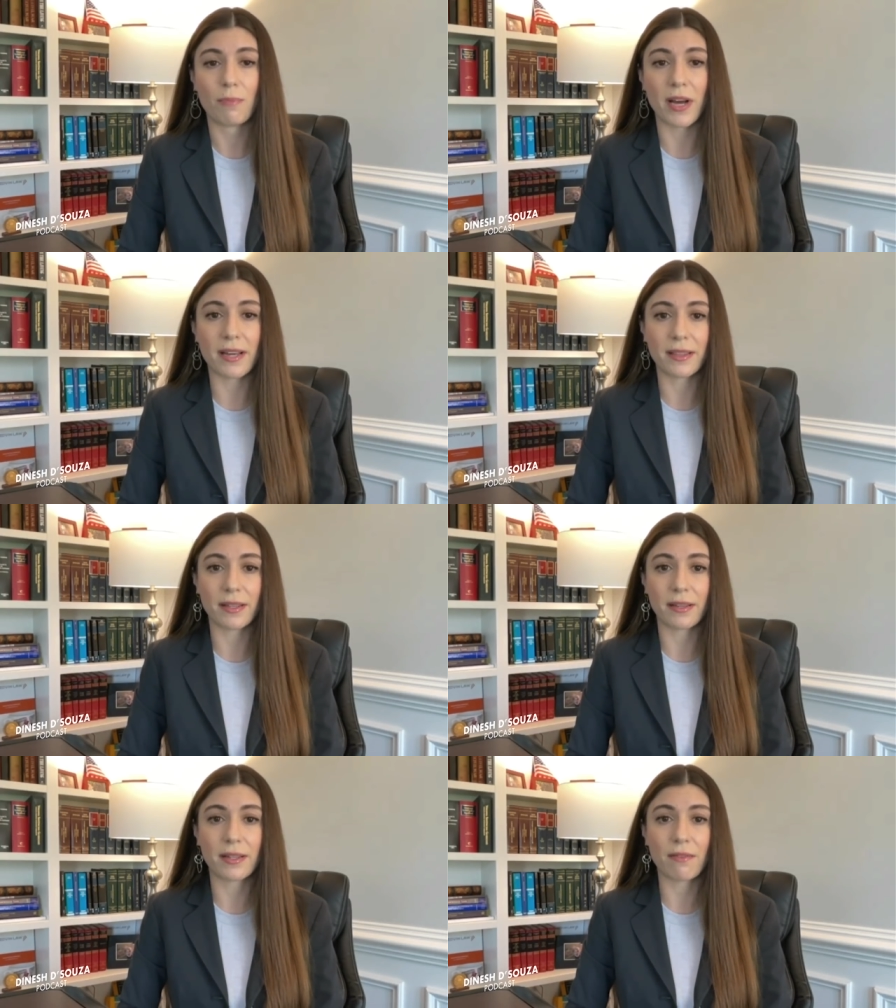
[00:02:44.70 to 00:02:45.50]
by
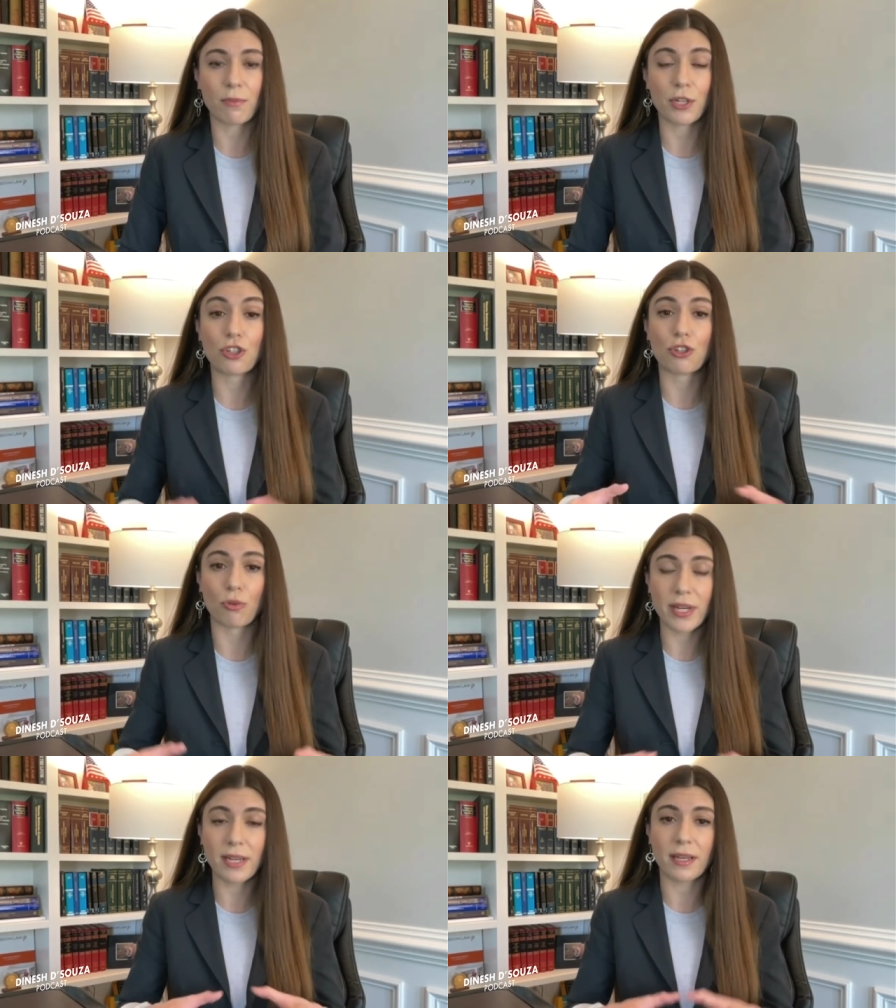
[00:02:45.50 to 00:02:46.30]
the government
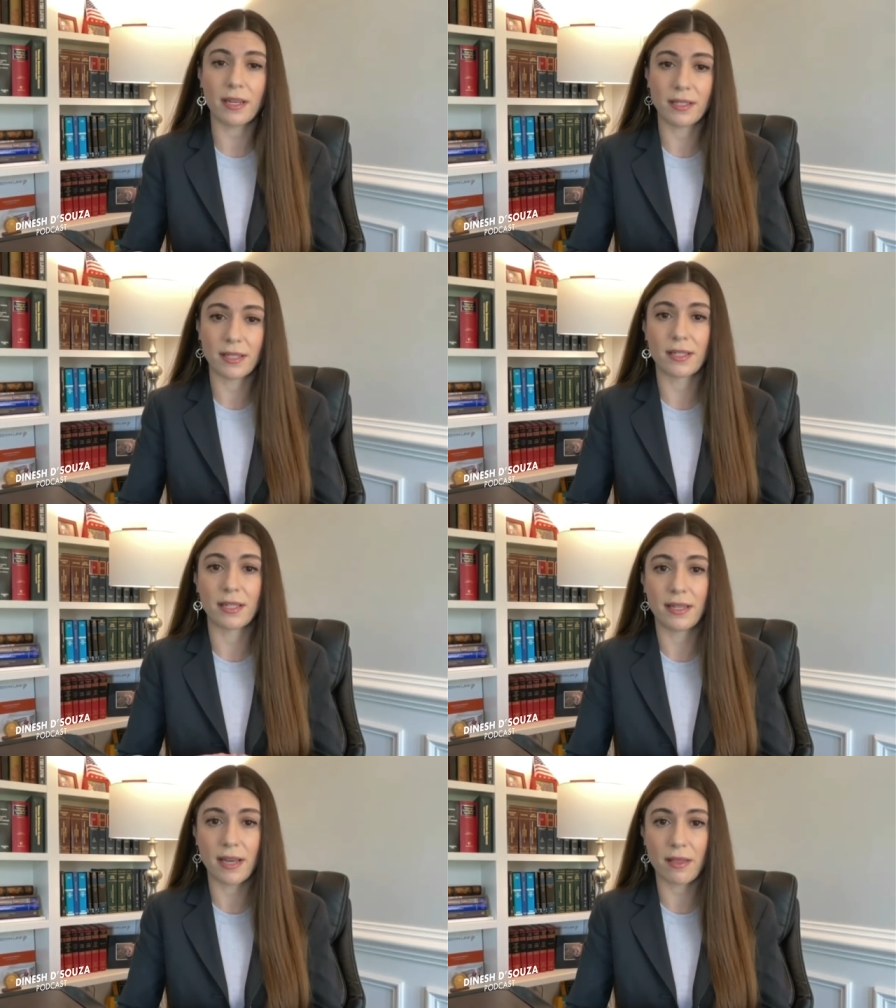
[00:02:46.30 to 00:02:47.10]
joining cases
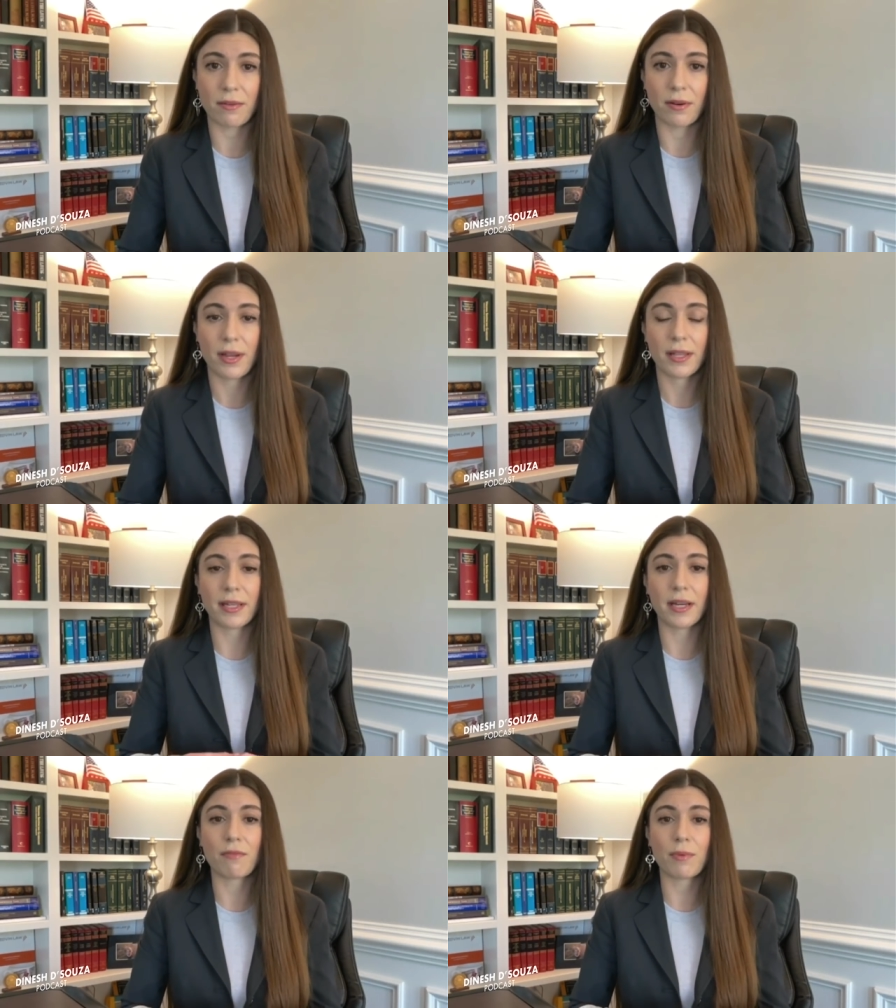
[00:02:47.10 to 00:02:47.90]
together,
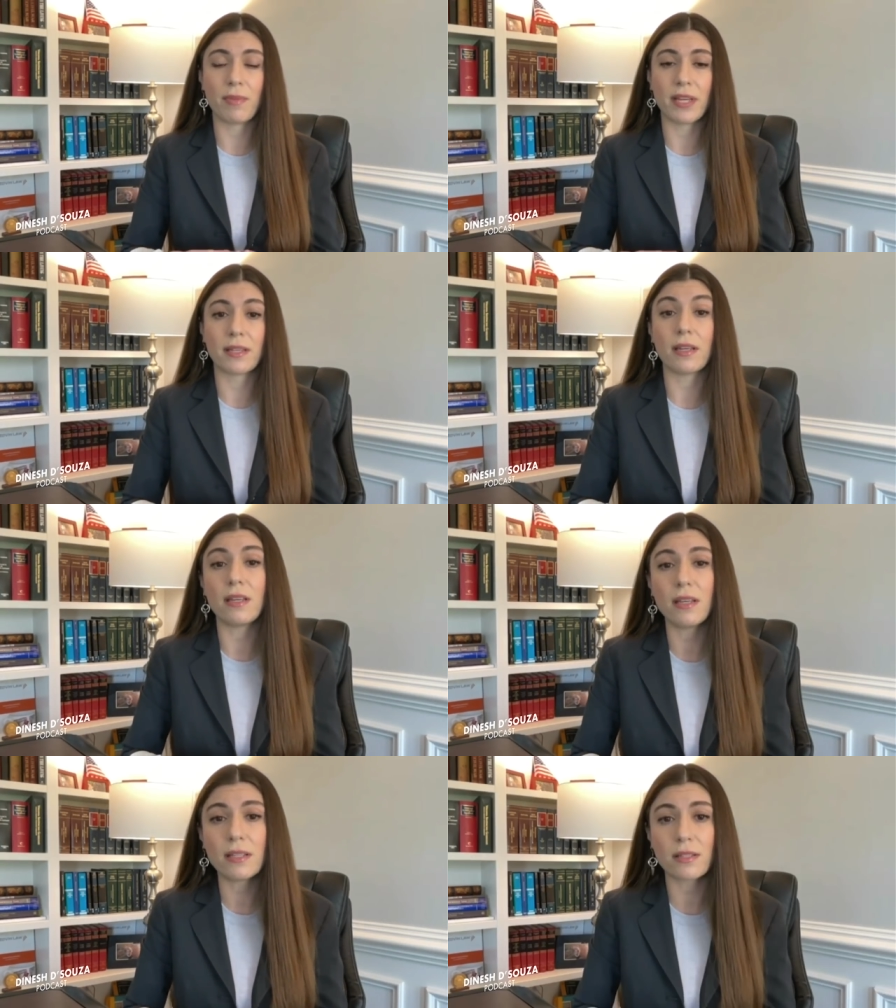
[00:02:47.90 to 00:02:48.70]
the government makes it
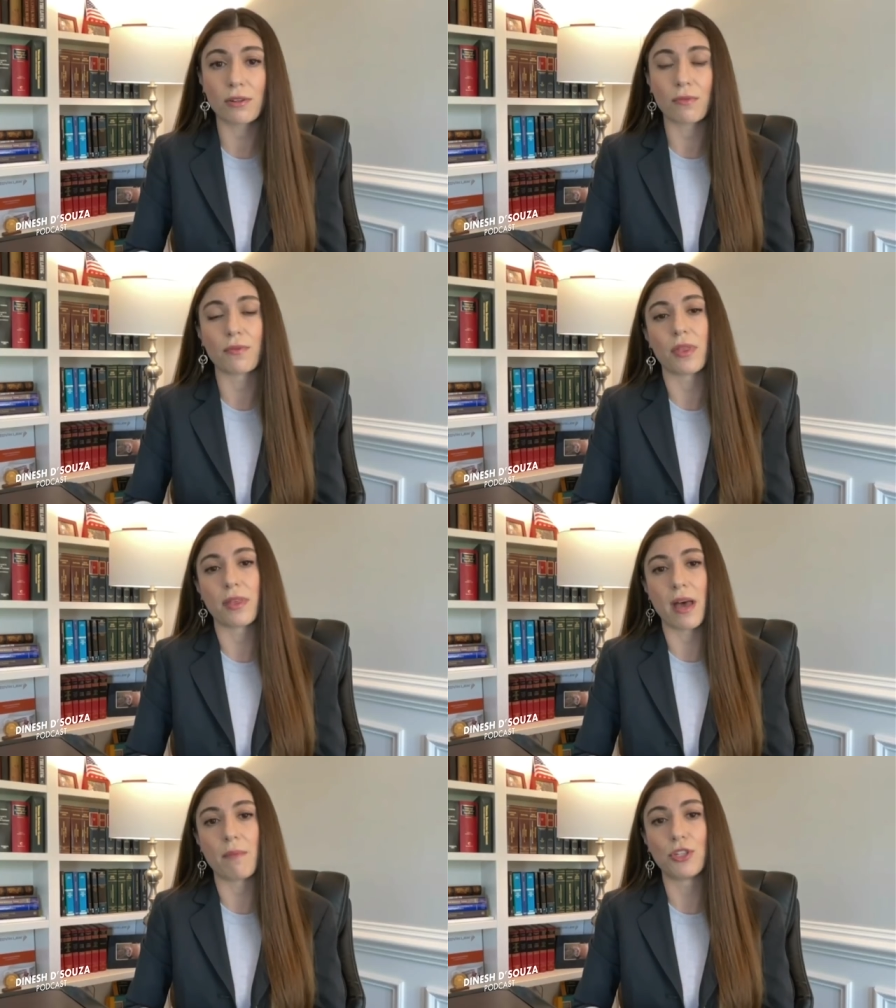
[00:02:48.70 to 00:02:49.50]
easier for
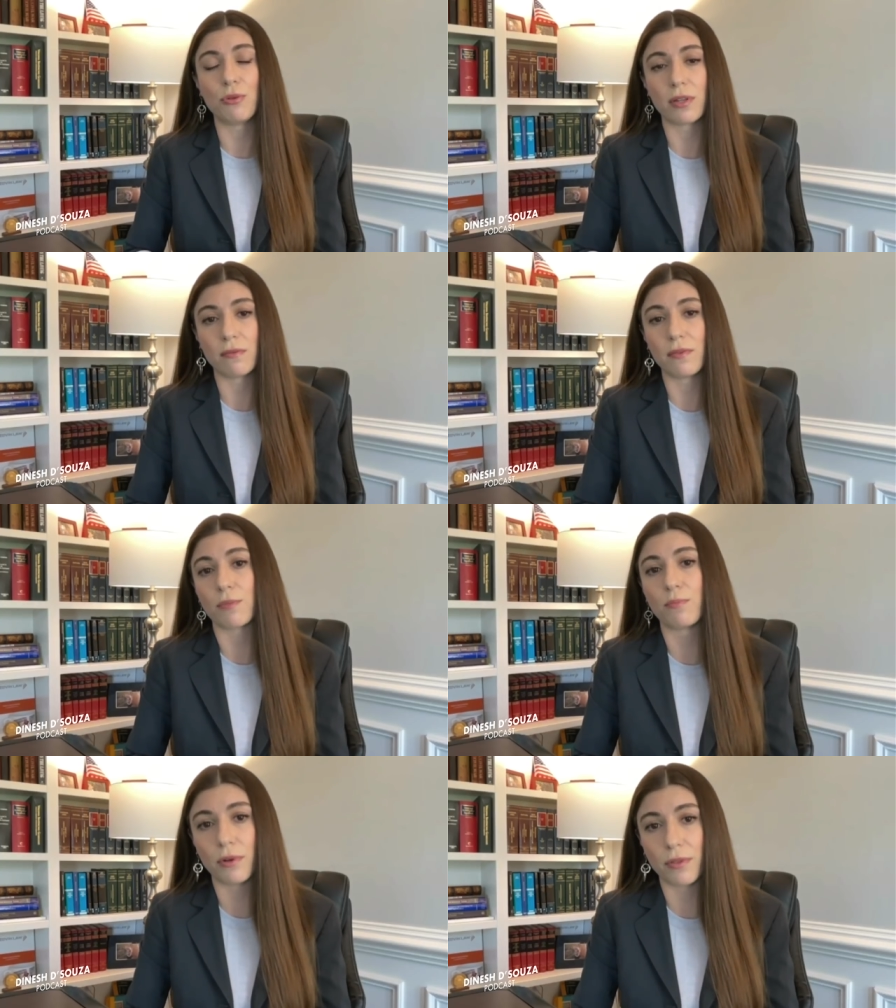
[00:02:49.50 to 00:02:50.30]
them to
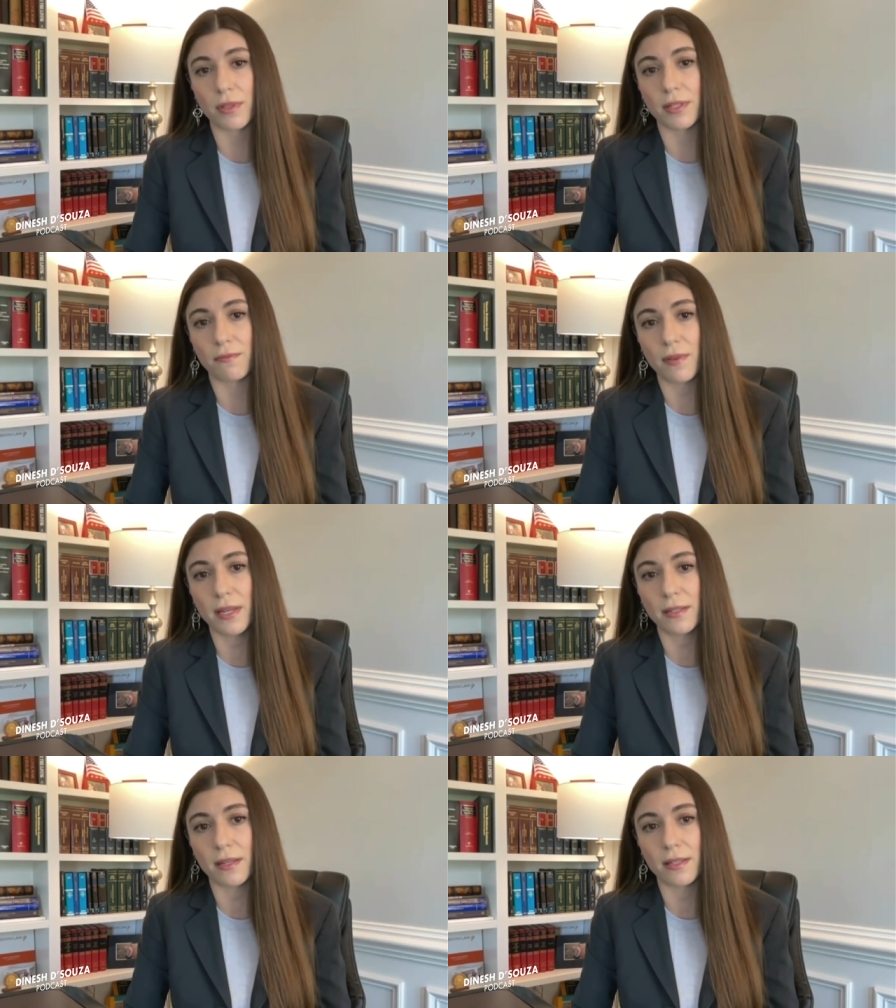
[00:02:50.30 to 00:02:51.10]
convict both of the
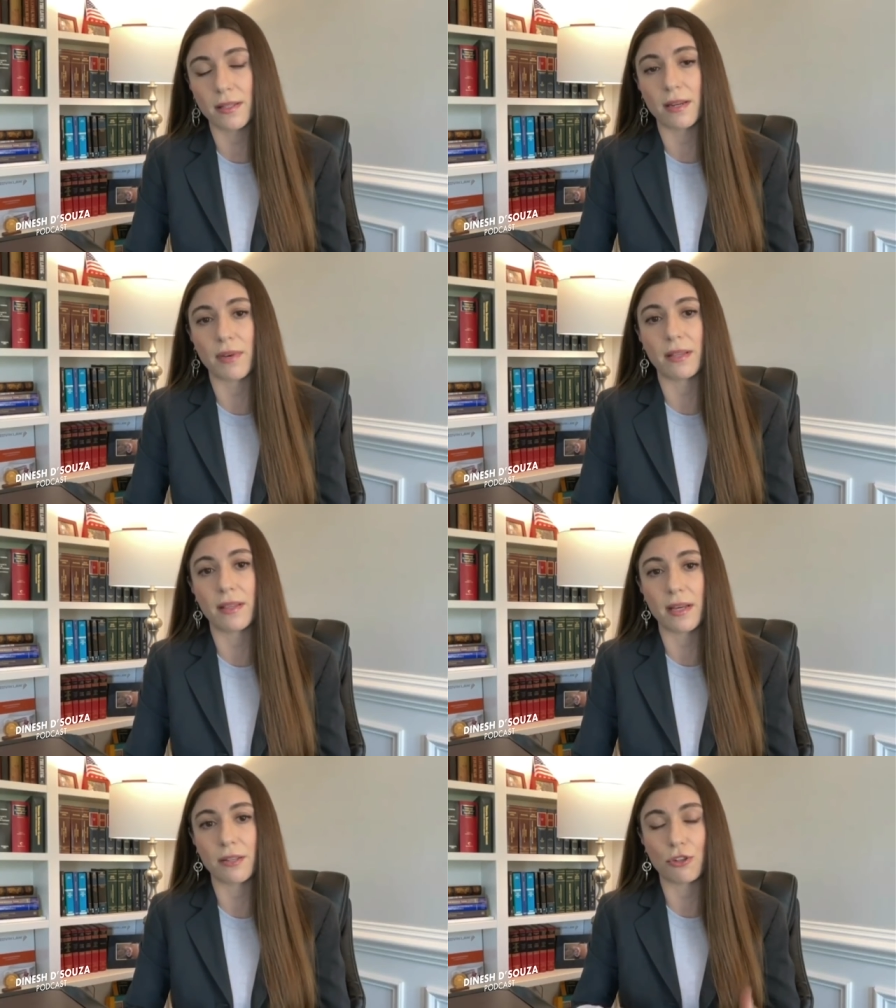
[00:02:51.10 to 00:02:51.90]
defendants than
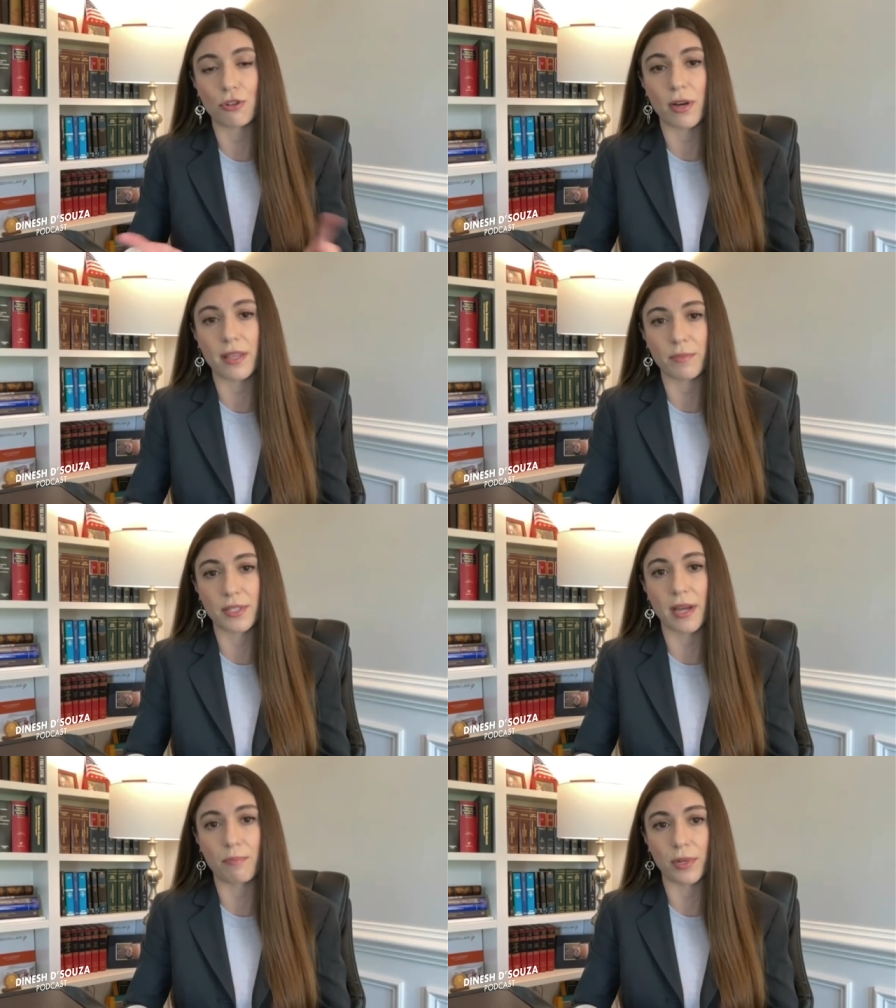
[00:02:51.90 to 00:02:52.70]
if they had to try them
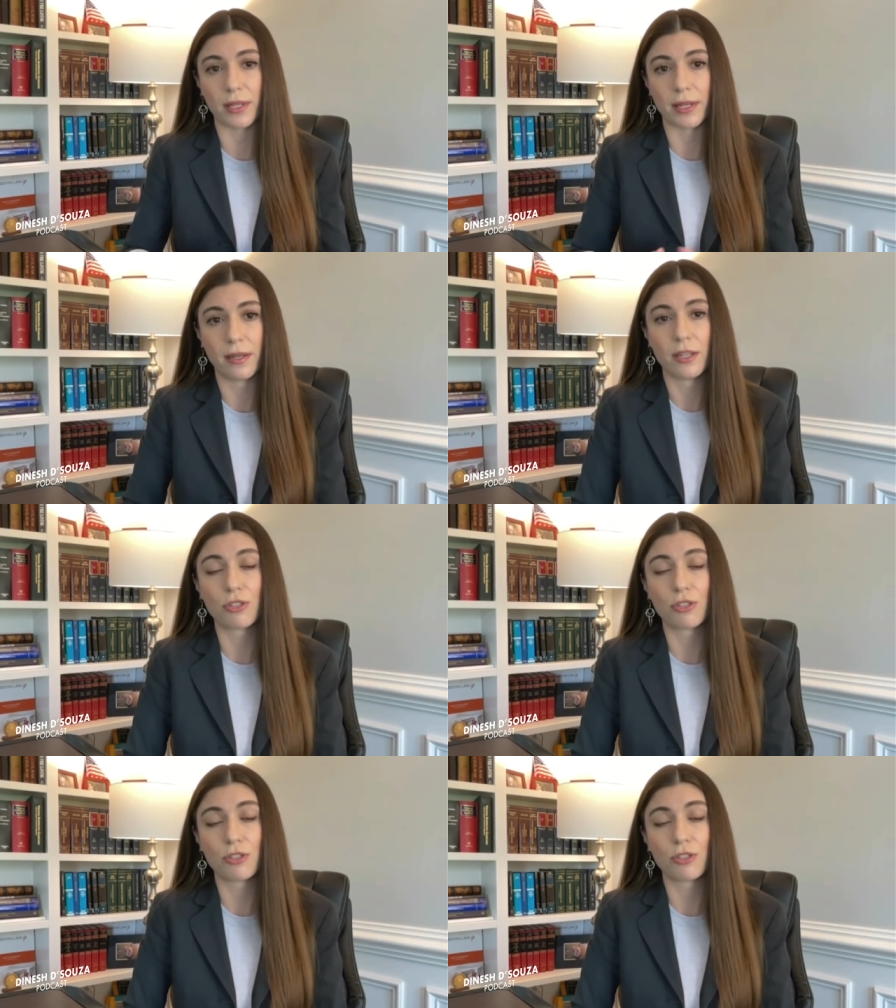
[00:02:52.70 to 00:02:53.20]
separately.